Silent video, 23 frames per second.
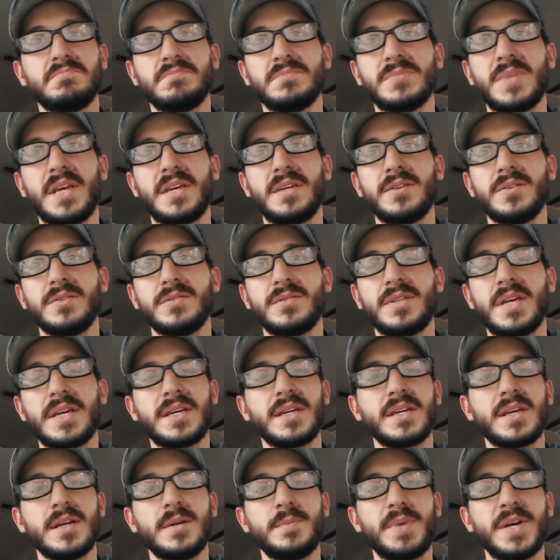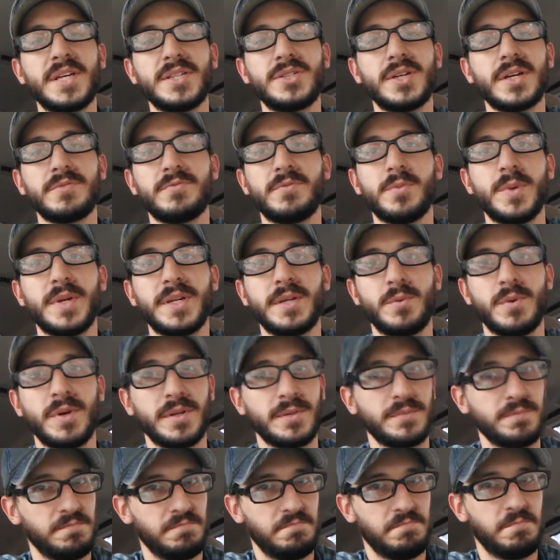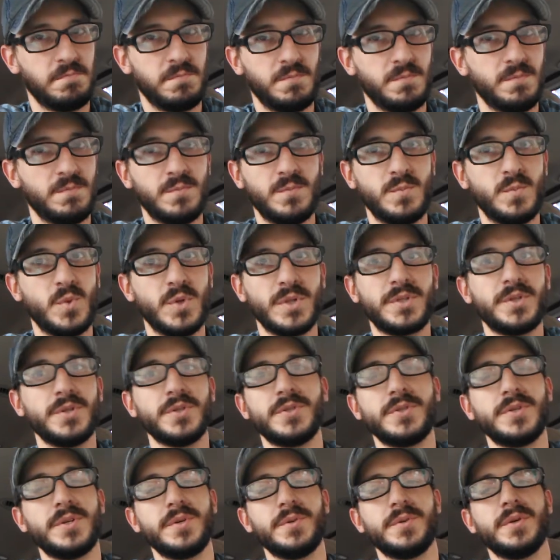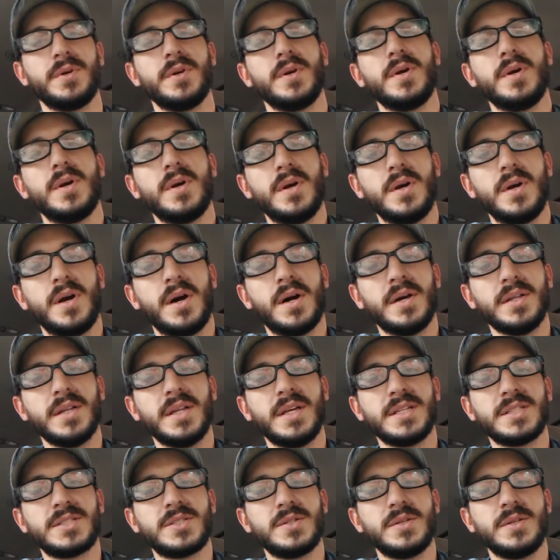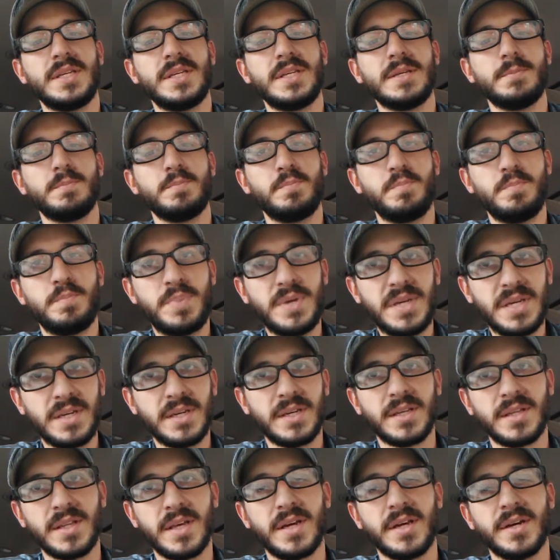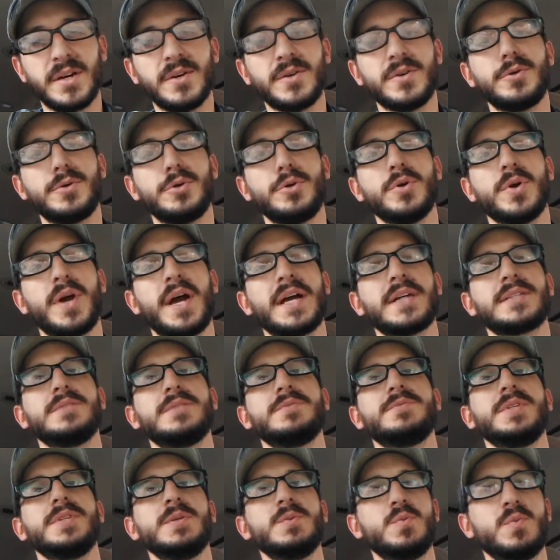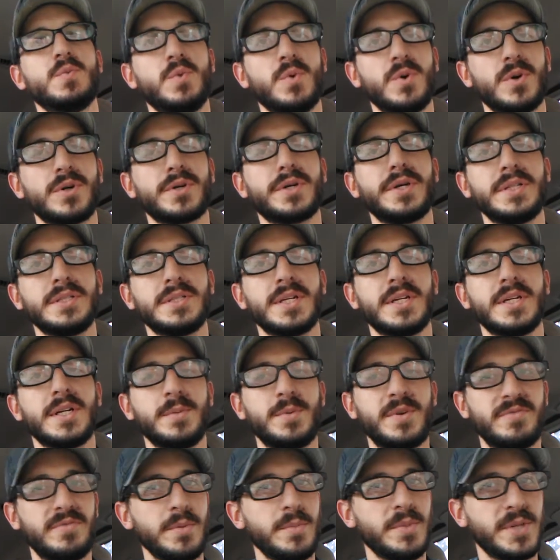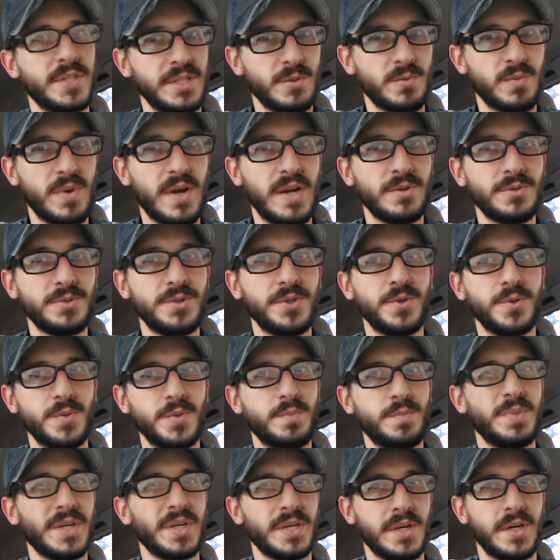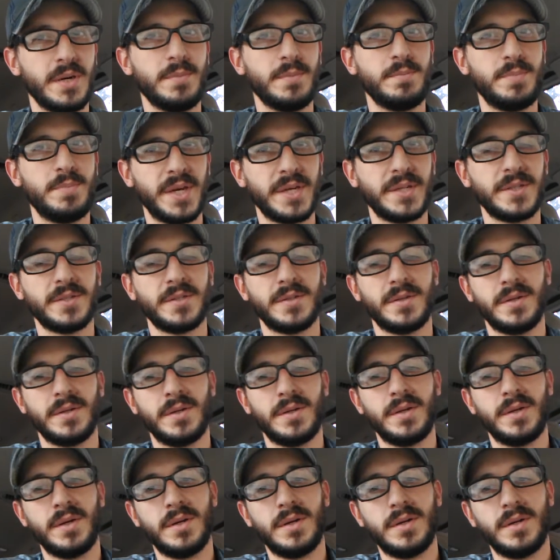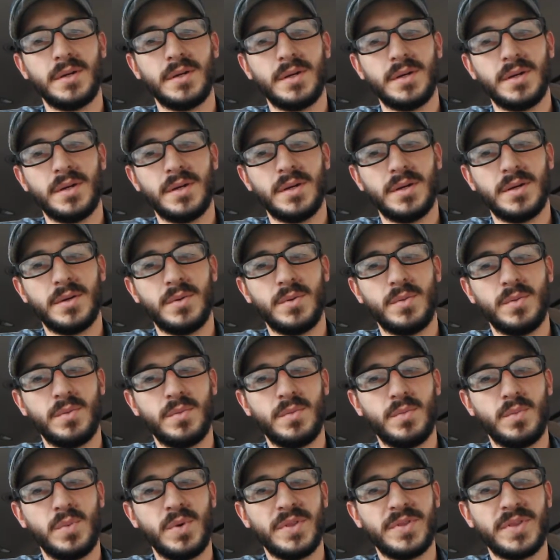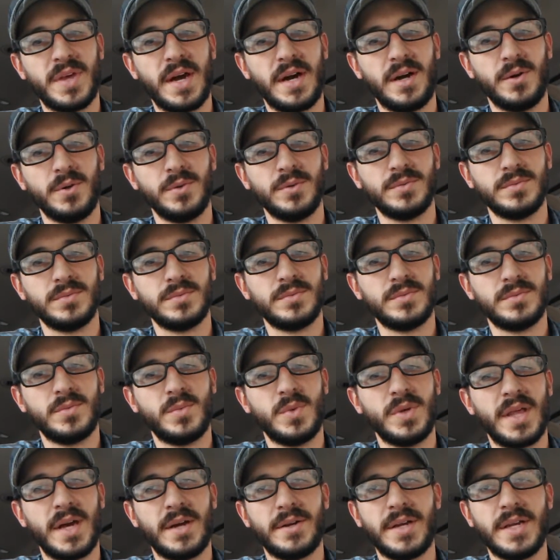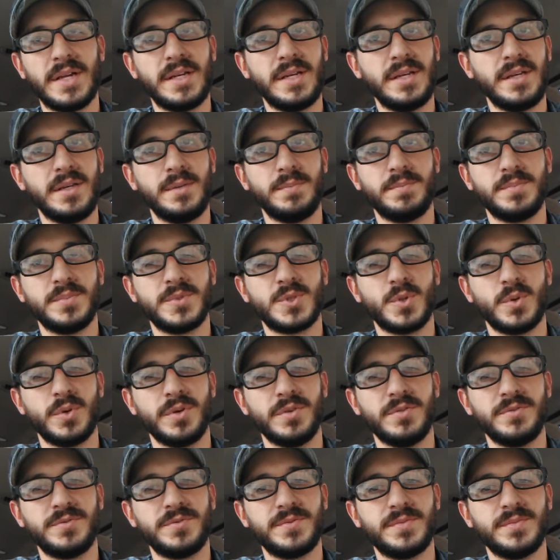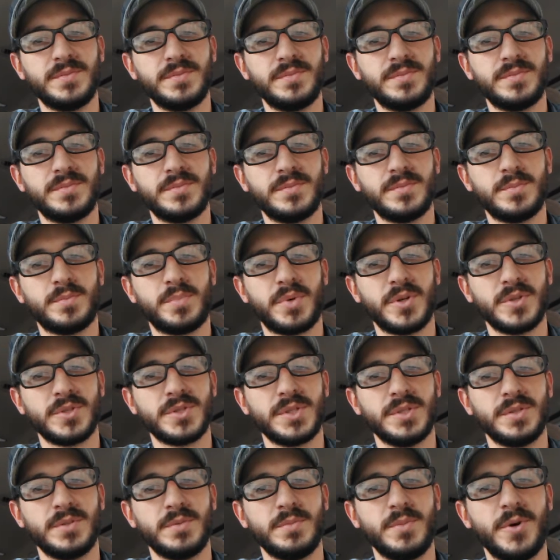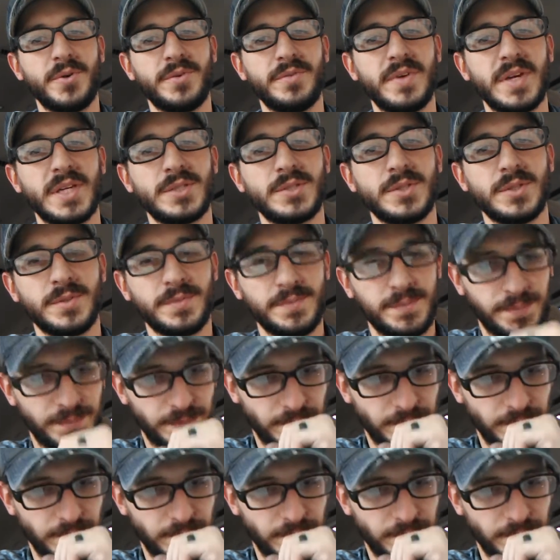They could they could get a paycheck from anywhere. What good are you? Unless in being there, you're actively working to help everybody around you become better. Without without any sort of personal motivation.